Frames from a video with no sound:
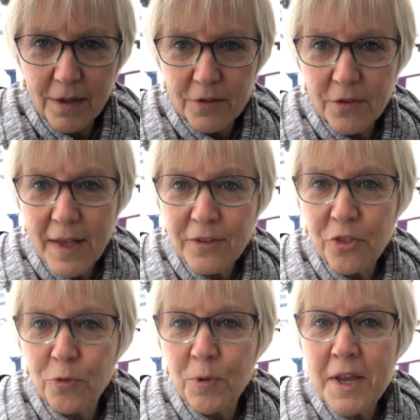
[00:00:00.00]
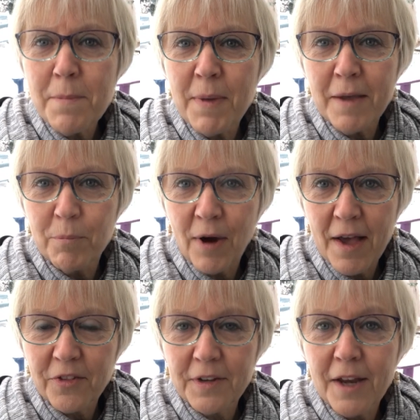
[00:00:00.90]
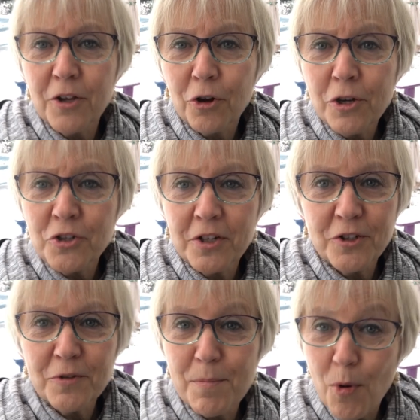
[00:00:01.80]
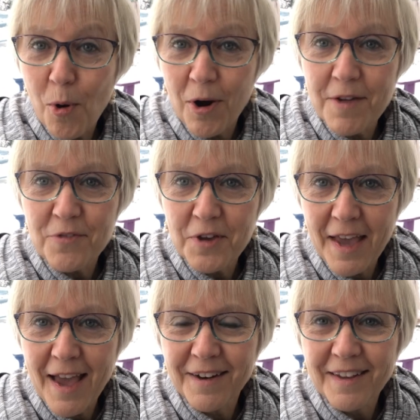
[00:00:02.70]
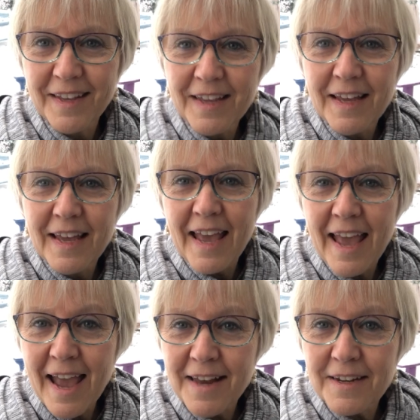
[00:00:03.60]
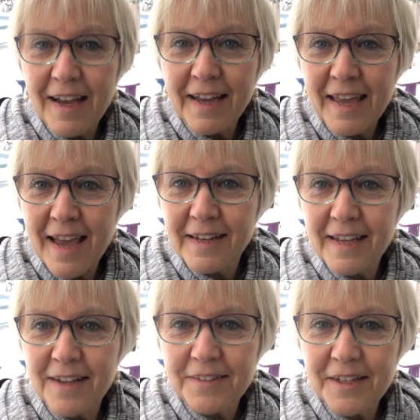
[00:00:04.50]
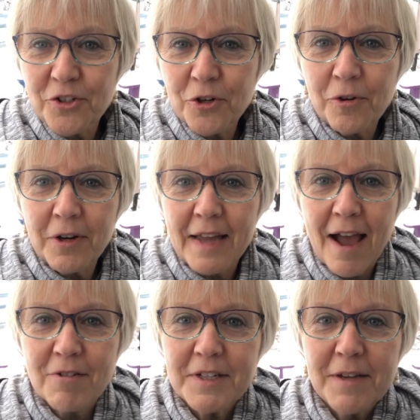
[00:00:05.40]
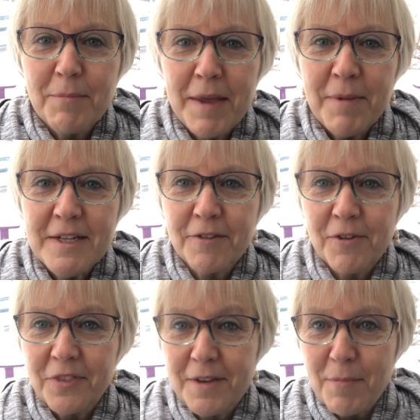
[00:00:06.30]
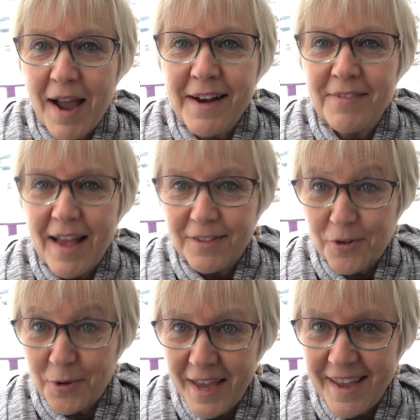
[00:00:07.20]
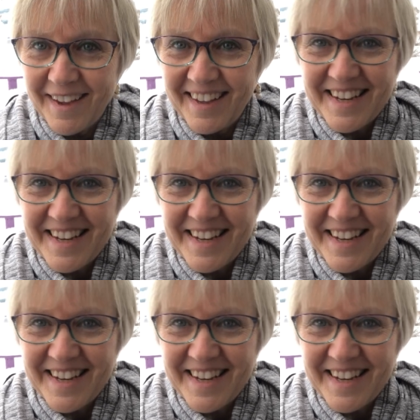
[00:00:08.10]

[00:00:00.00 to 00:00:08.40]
So that's three big breaths. And I encourage you to do more if you can. And again, like I said, your counting may be different than mine, and that's okay.